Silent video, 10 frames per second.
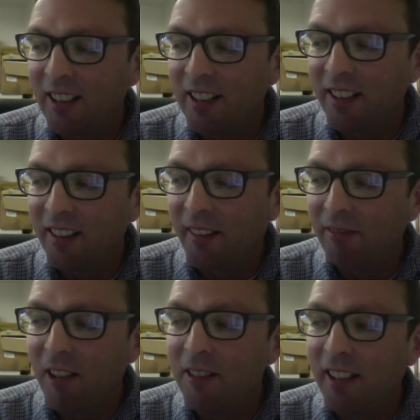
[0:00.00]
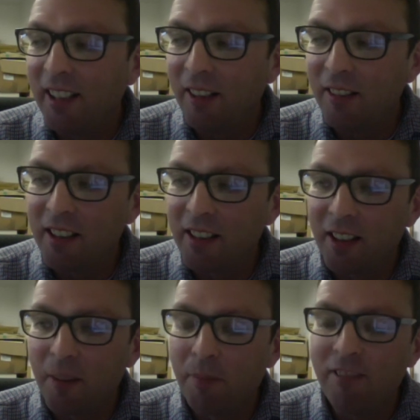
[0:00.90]
is kind of thrown at you and kind
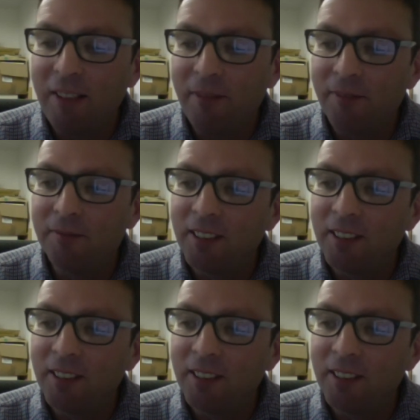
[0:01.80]
of brief